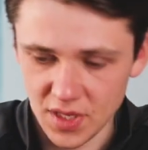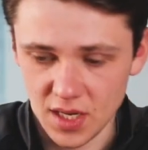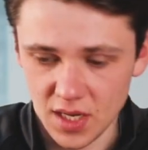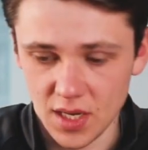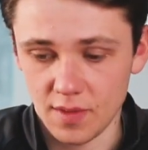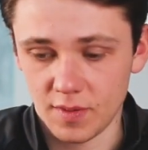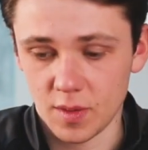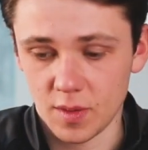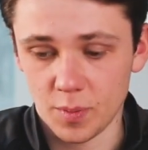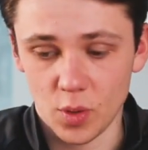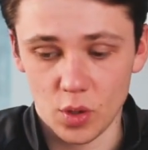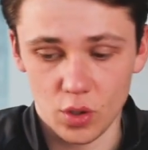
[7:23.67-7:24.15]

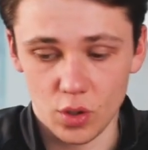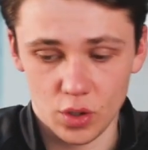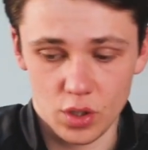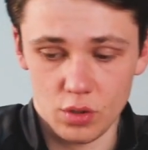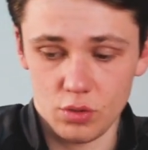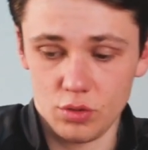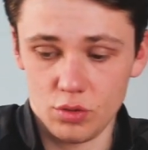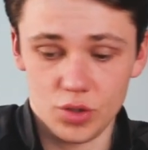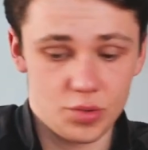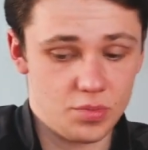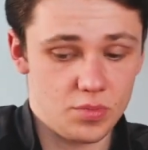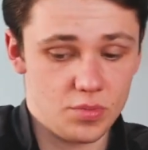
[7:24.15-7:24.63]
If the ball
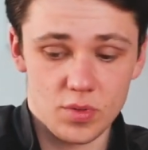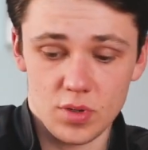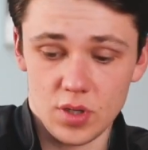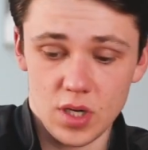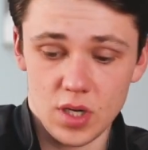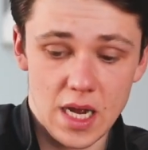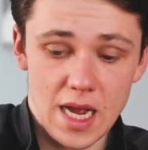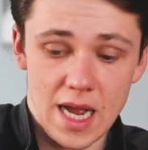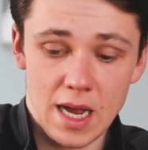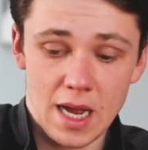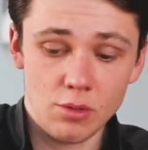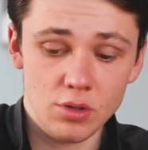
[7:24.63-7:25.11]
goes
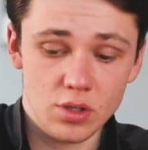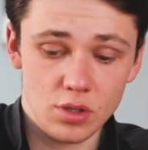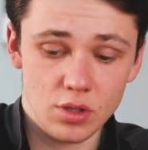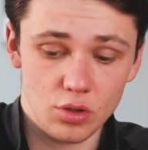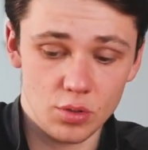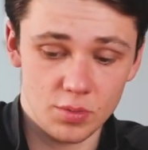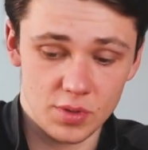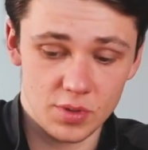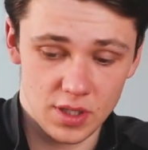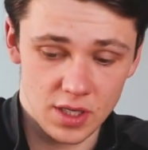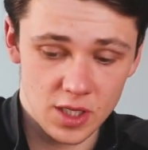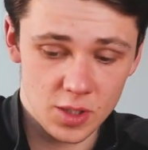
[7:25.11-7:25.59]
out and
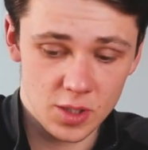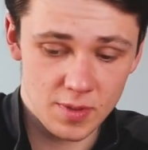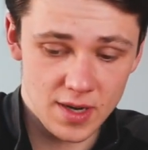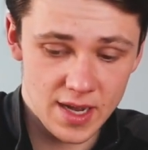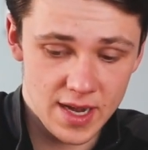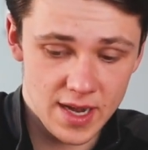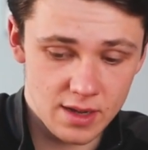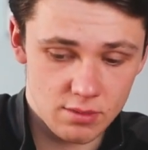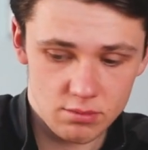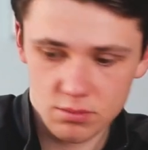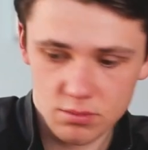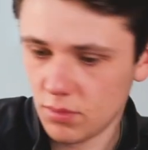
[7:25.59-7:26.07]
comes to this
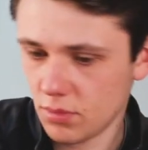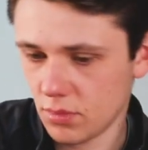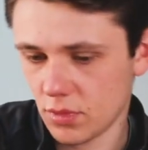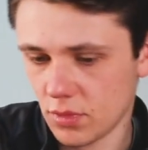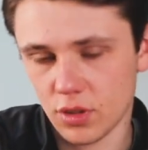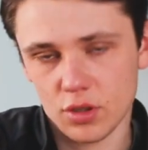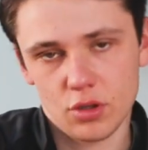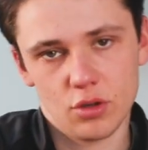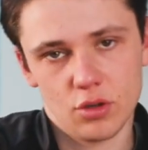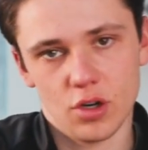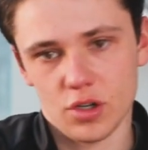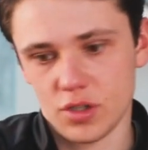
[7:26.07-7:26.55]
player,
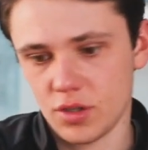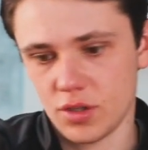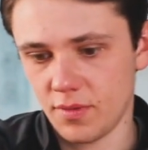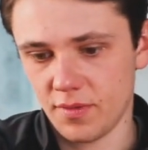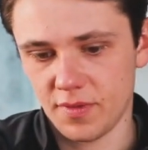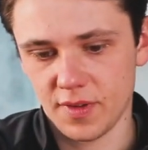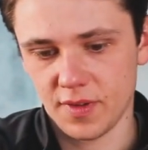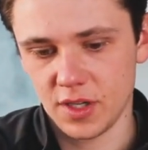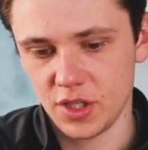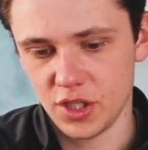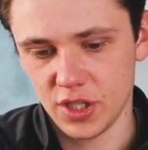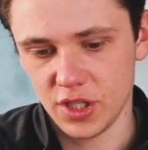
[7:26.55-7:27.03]
crossing and
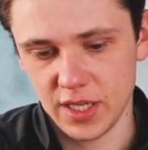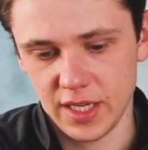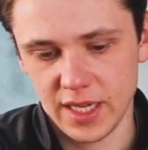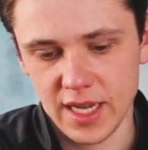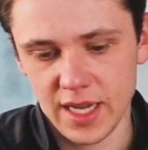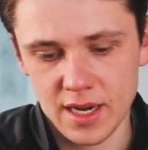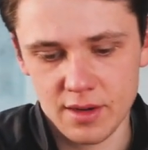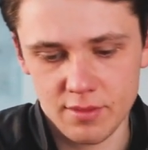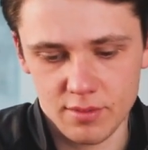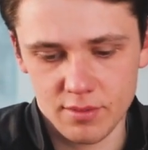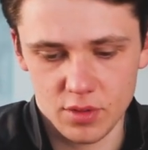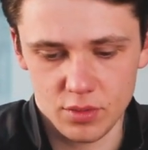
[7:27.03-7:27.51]
finishing
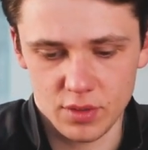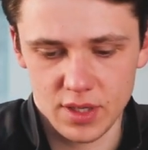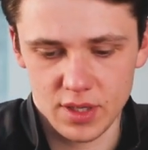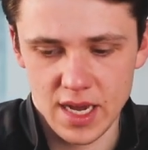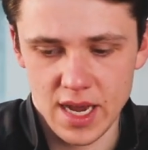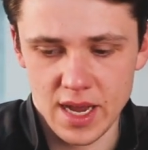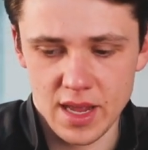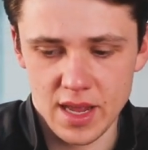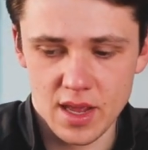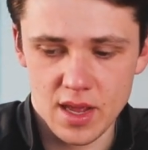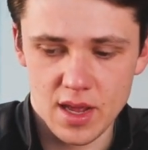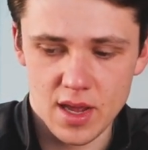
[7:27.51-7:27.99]
again,
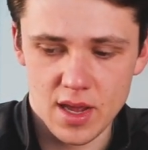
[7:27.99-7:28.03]
okay?